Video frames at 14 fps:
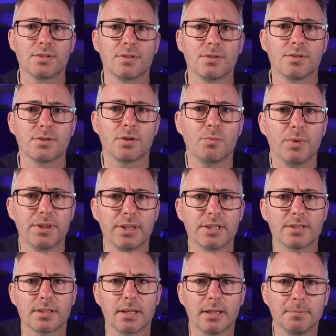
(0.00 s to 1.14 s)
So with
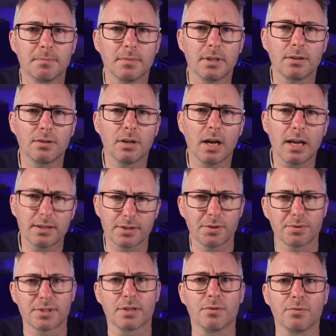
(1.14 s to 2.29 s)
this, ask
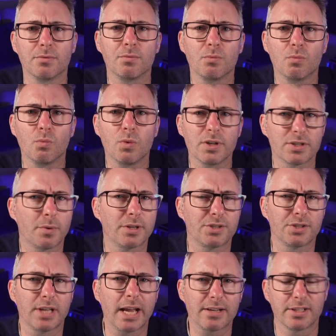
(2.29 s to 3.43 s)
yourself, what is the
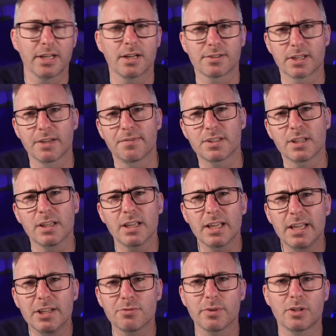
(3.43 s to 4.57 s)
question actually asking? If it's a
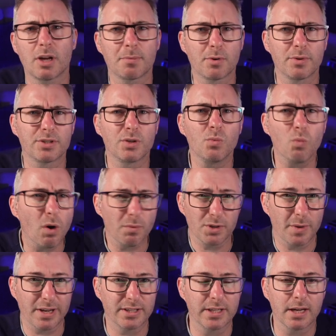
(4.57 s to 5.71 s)
history type question, what would
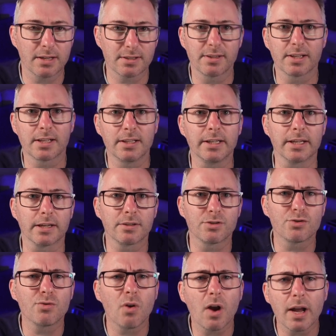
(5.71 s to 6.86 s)
you actually ask in the clinic? And
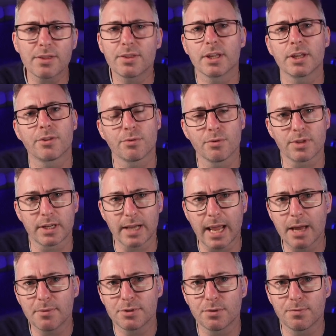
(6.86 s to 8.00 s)
try and think through then, how
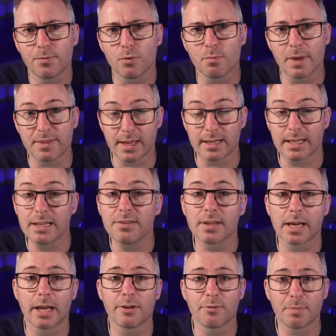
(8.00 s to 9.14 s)
would you format that in the
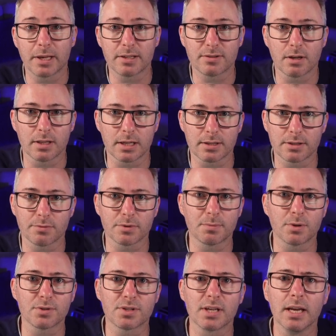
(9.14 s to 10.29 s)
KFP style answer
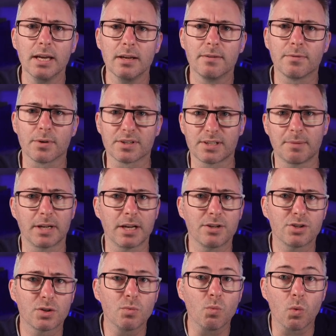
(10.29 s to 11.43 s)
response? For
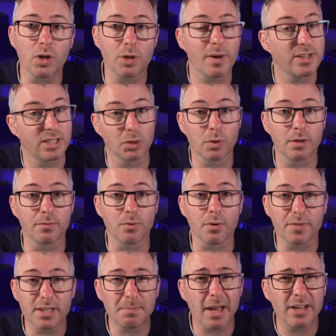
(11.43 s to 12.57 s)
examination, what are you actually looking for? If
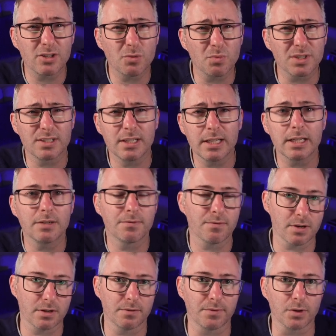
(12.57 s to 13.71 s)
this patient was sitting in
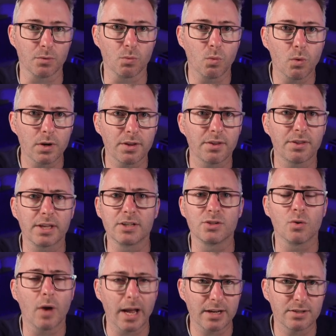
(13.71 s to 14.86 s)
front of you, what are the things
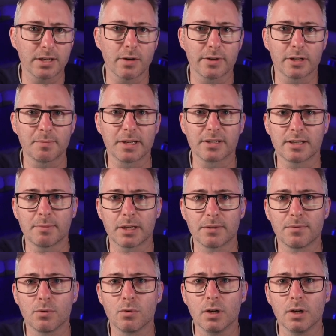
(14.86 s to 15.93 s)
you're actually going to be examining for?